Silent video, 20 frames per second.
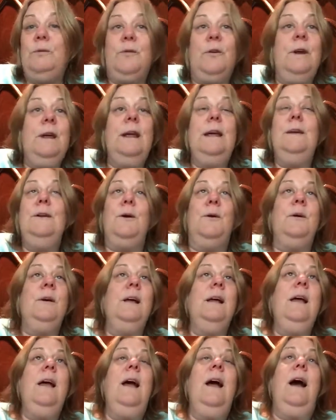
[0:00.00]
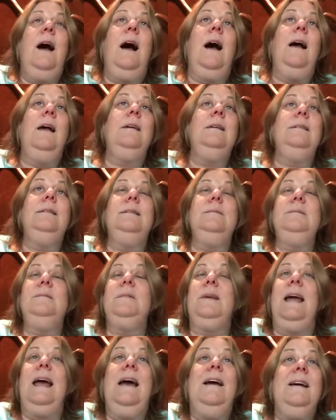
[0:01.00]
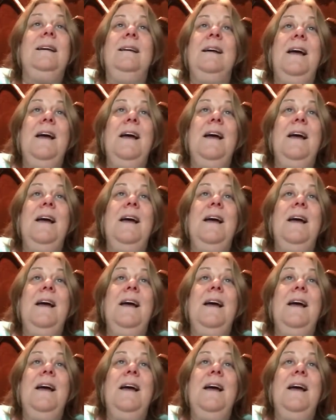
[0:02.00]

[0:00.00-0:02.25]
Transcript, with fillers: free, you know, I, it,